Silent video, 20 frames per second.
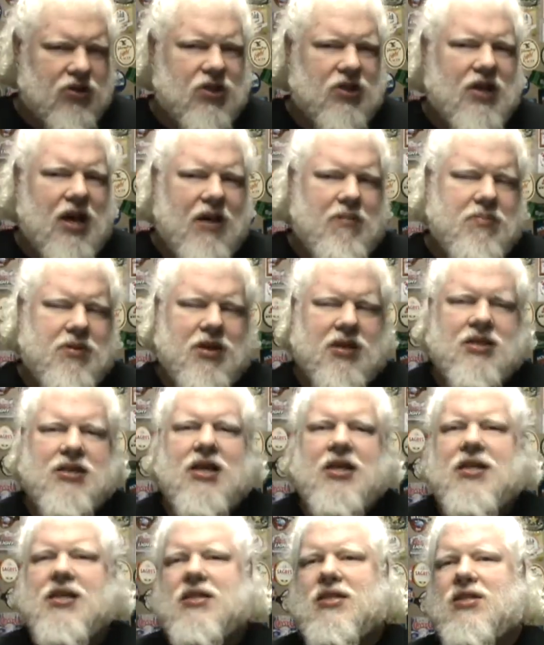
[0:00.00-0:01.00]
So that being
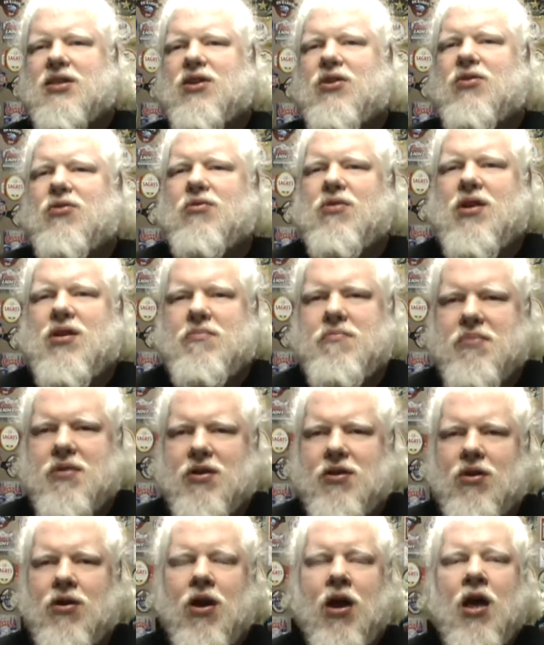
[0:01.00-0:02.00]
said, this is a great
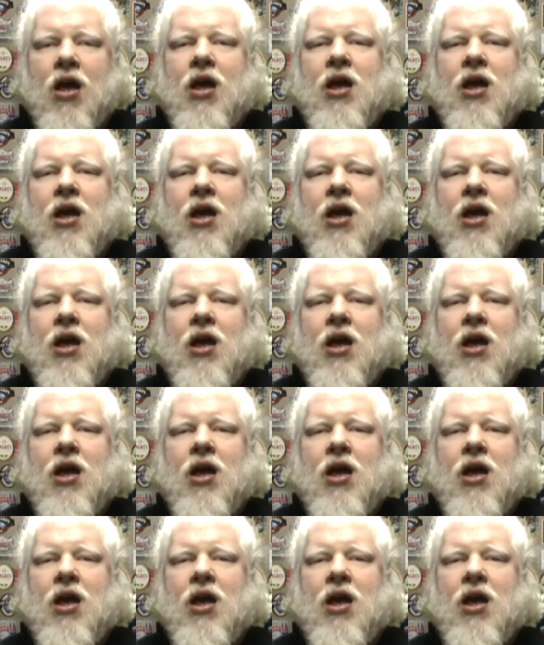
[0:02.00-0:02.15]
beer.